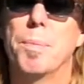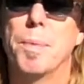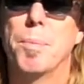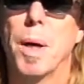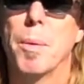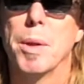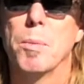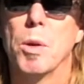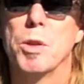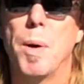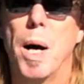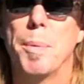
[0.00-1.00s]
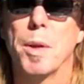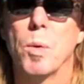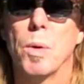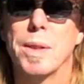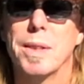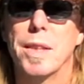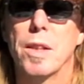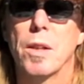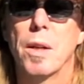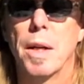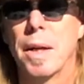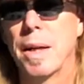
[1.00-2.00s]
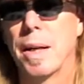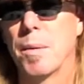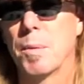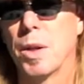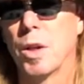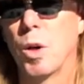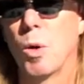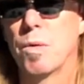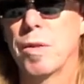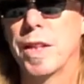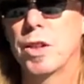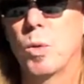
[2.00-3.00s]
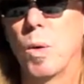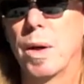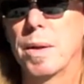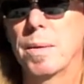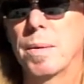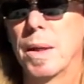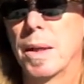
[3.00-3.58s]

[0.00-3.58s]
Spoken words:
probably the most popular ones here, and I'm going to go over each one,